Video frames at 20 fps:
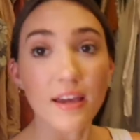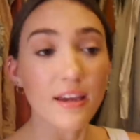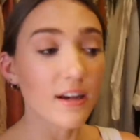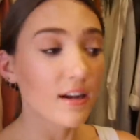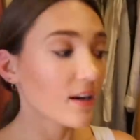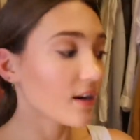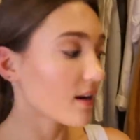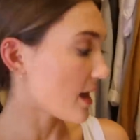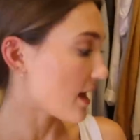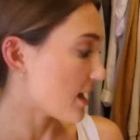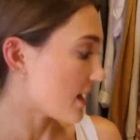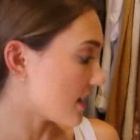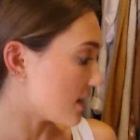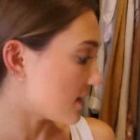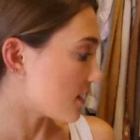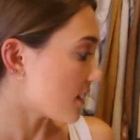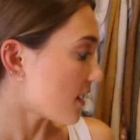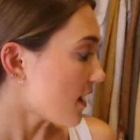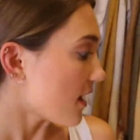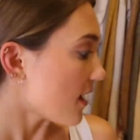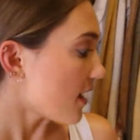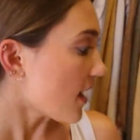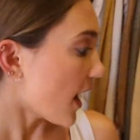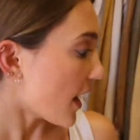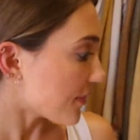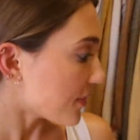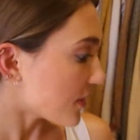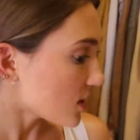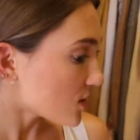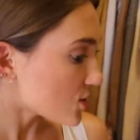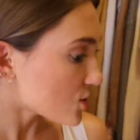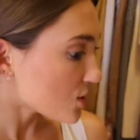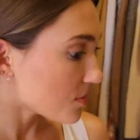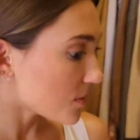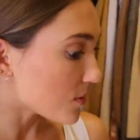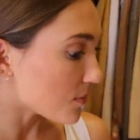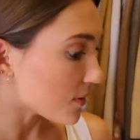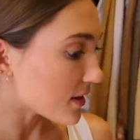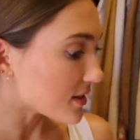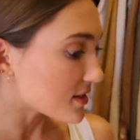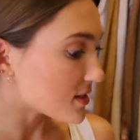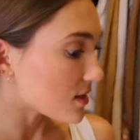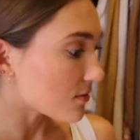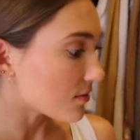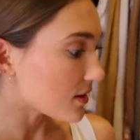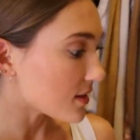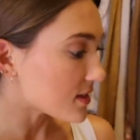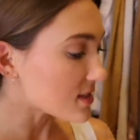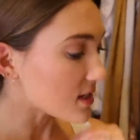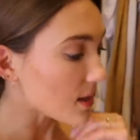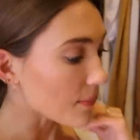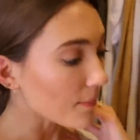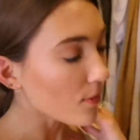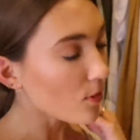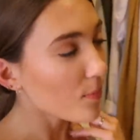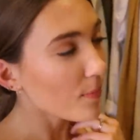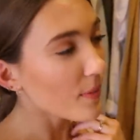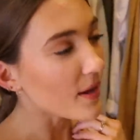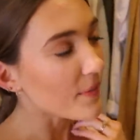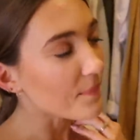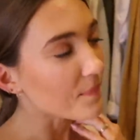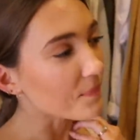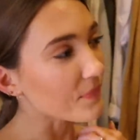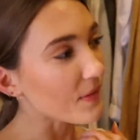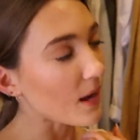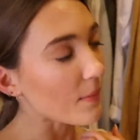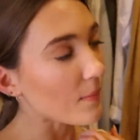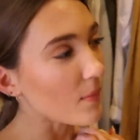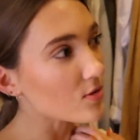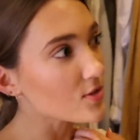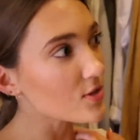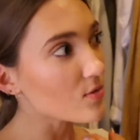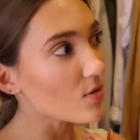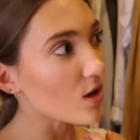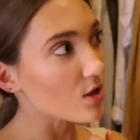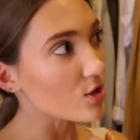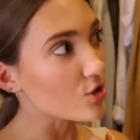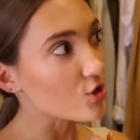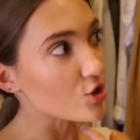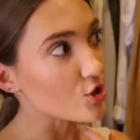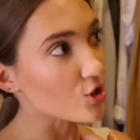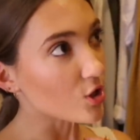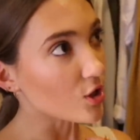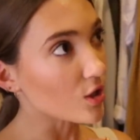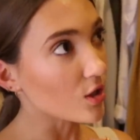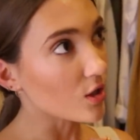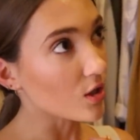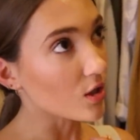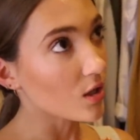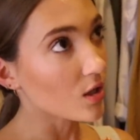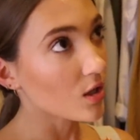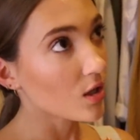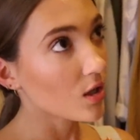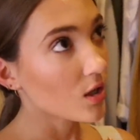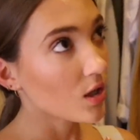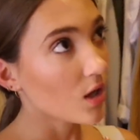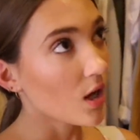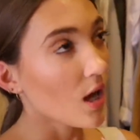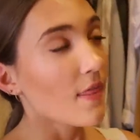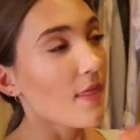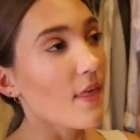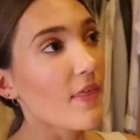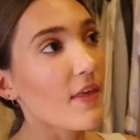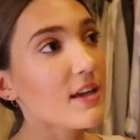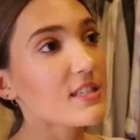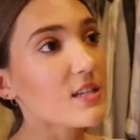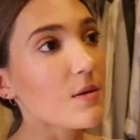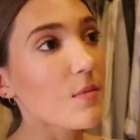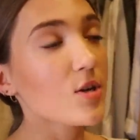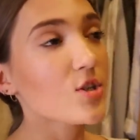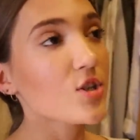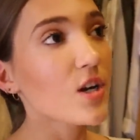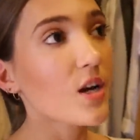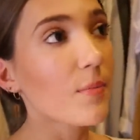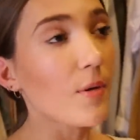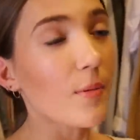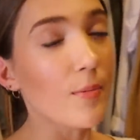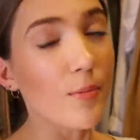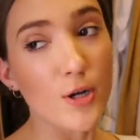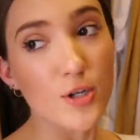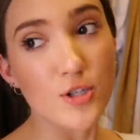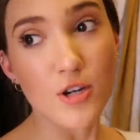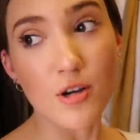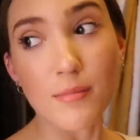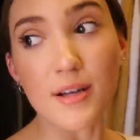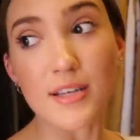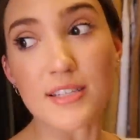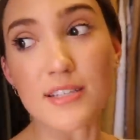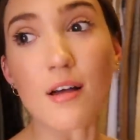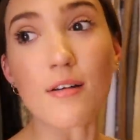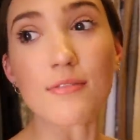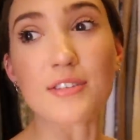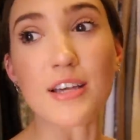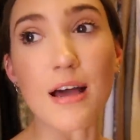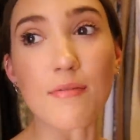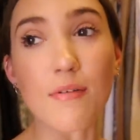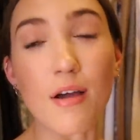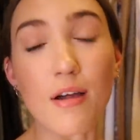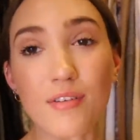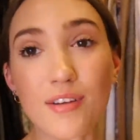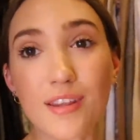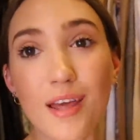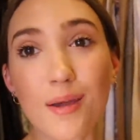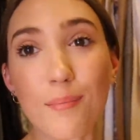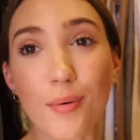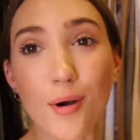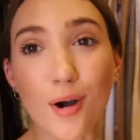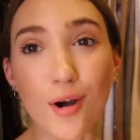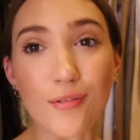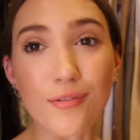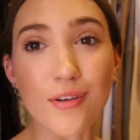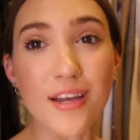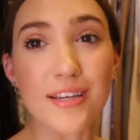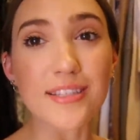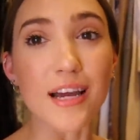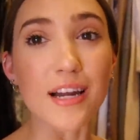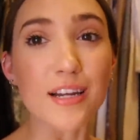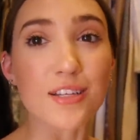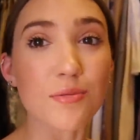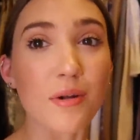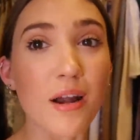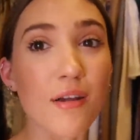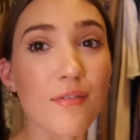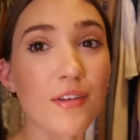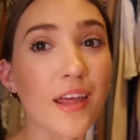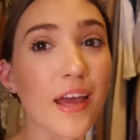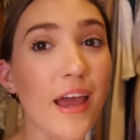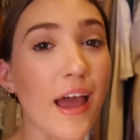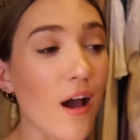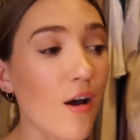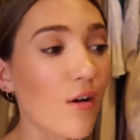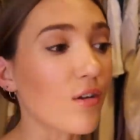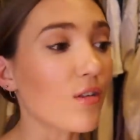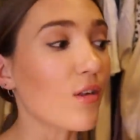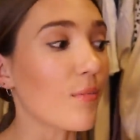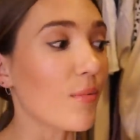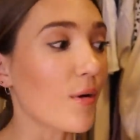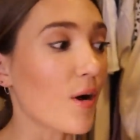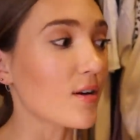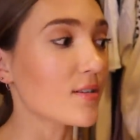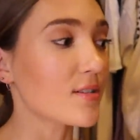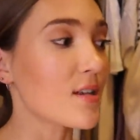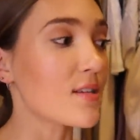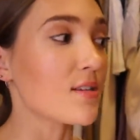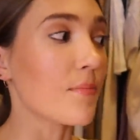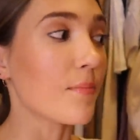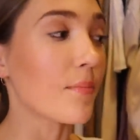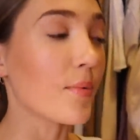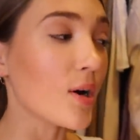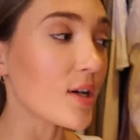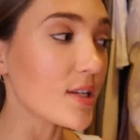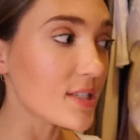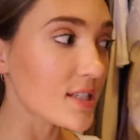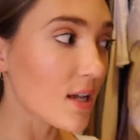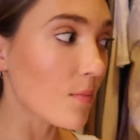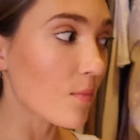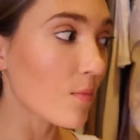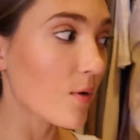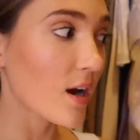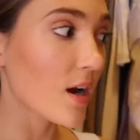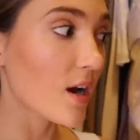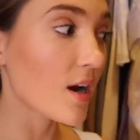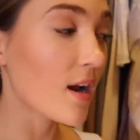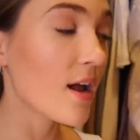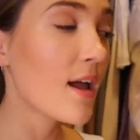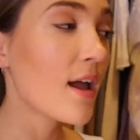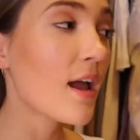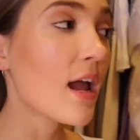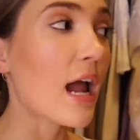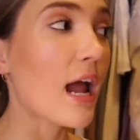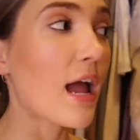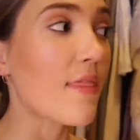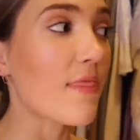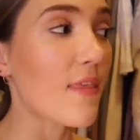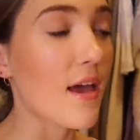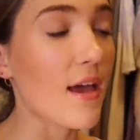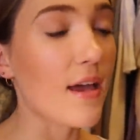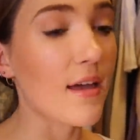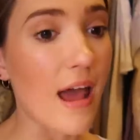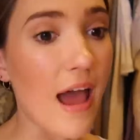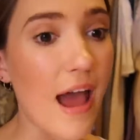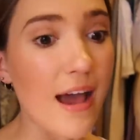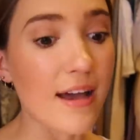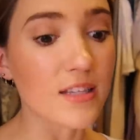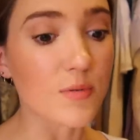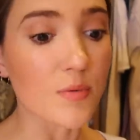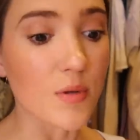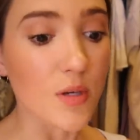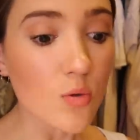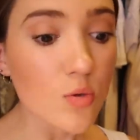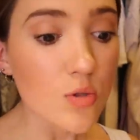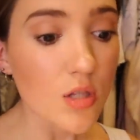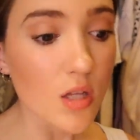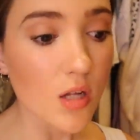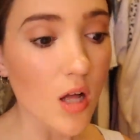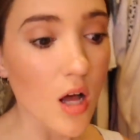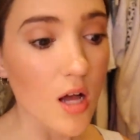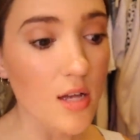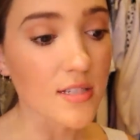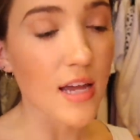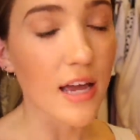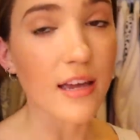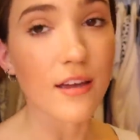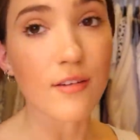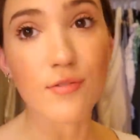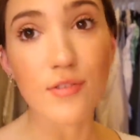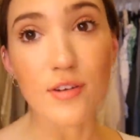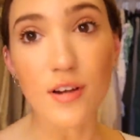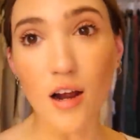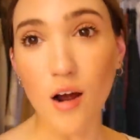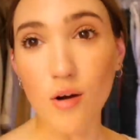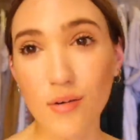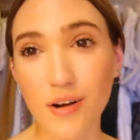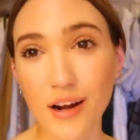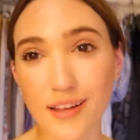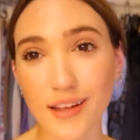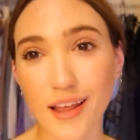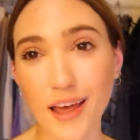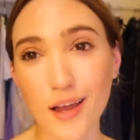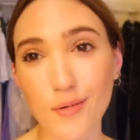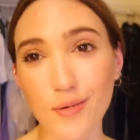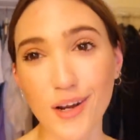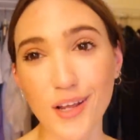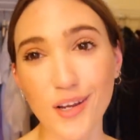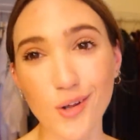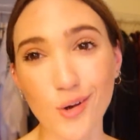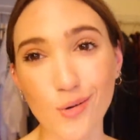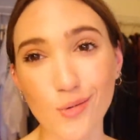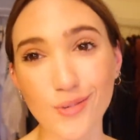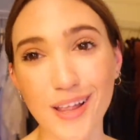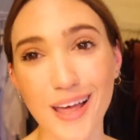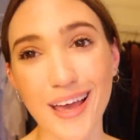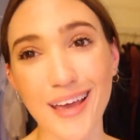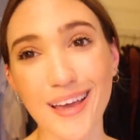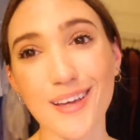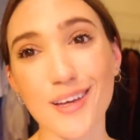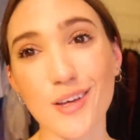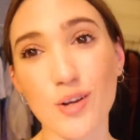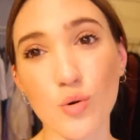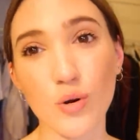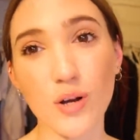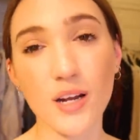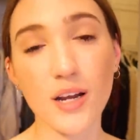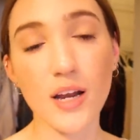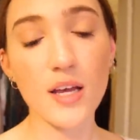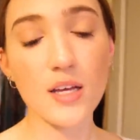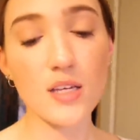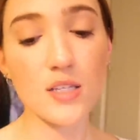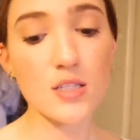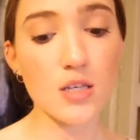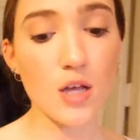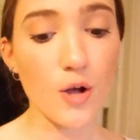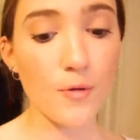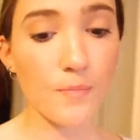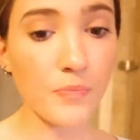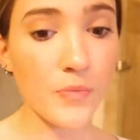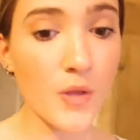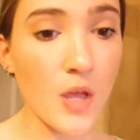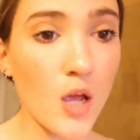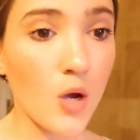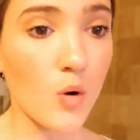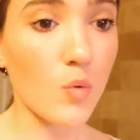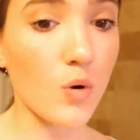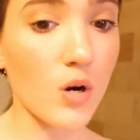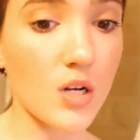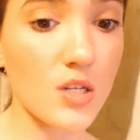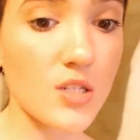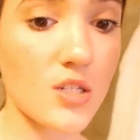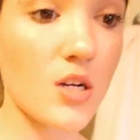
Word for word: here. And I think it should be relatively simple, but I'm also not sure. The thing is, I'm not trying to put pressure on myself to have everything perfect. I just want everything out of the boxes and put somewhere. And then as we use the closet, I can figure out what I like, what I don't like, and organize. So we're gonna